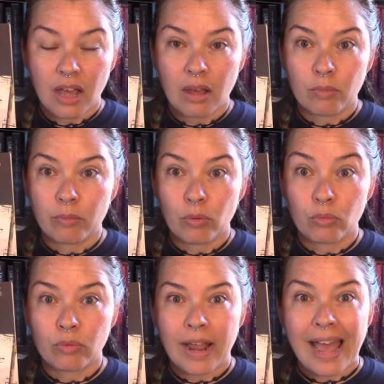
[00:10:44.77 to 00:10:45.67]
um,
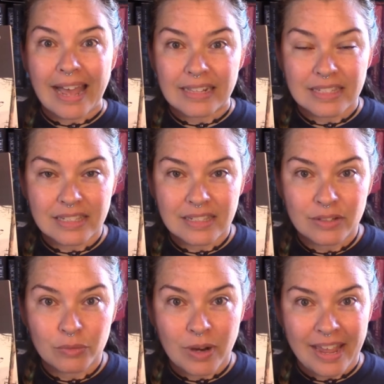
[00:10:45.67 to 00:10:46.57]
rats,
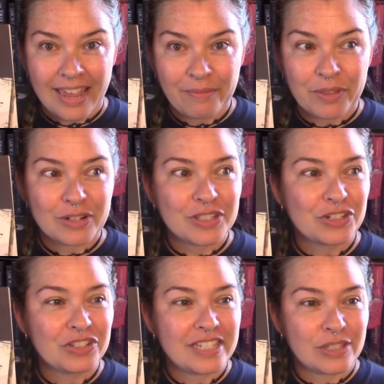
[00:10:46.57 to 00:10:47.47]
right? There's
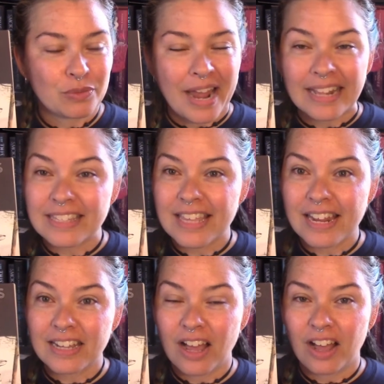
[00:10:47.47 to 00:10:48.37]
there's these rats
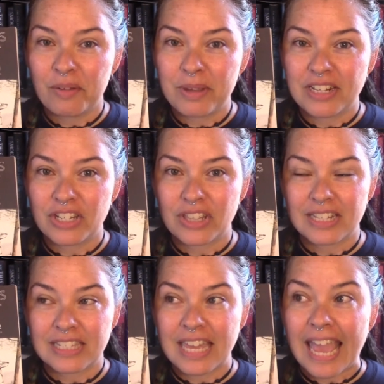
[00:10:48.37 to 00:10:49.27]
that come into
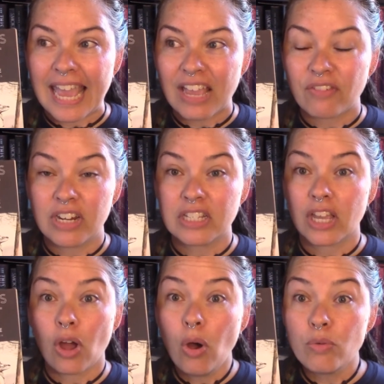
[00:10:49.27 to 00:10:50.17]
this cave, and he's
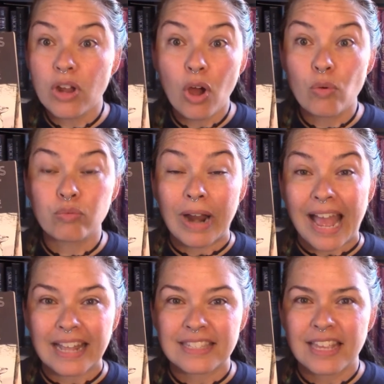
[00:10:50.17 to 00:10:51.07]
like, "Oh no,
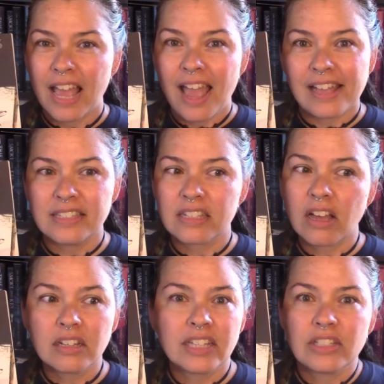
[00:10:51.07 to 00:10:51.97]
rats!" And
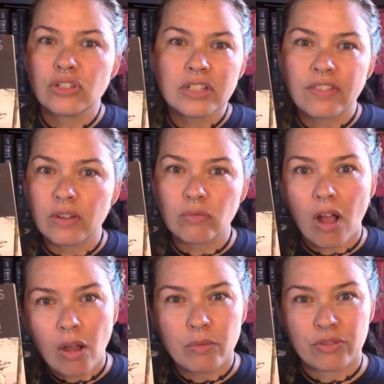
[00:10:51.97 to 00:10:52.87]
Skunk like, "There's nothing
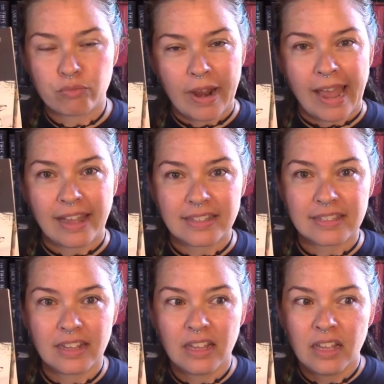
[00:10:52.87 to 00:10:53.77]
wrong with
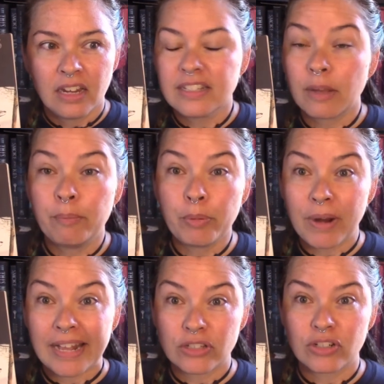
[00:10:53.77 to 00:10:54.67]
rats." he's like,
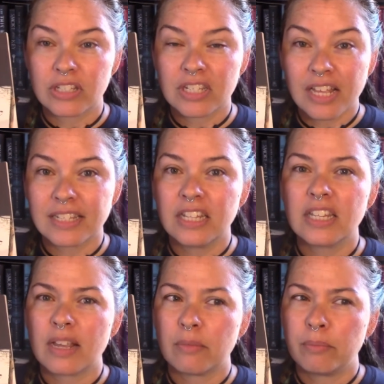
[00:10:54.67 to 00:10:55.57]
"But rats are disgusting."
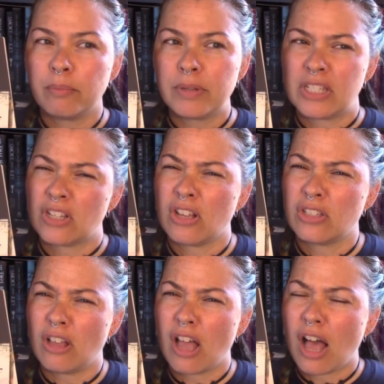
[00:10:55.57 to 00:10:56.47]
he's like, "But
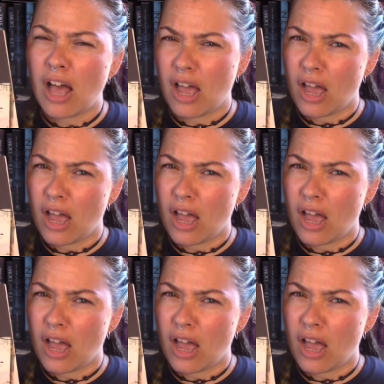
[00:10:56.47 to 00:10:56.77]
Skunk's all,